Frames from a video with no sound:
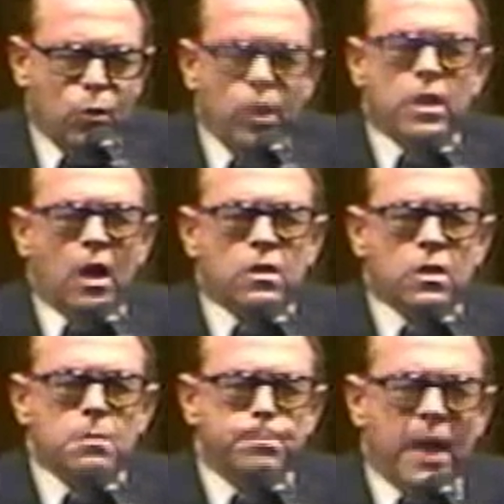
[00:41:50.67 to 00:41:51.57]
We're not
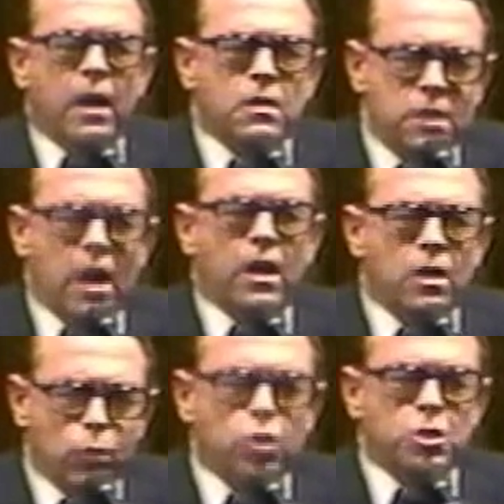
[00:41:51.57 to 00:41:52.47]
going to bow down
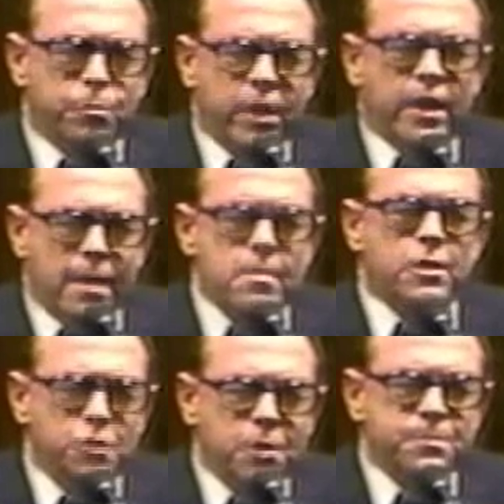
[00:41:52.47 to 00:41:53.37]
and worship that
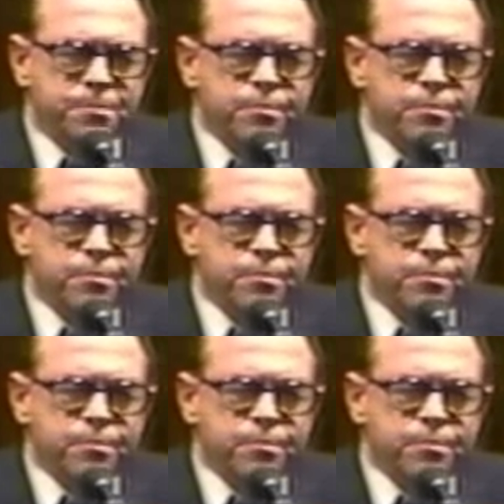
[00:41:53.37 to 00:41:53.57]
image.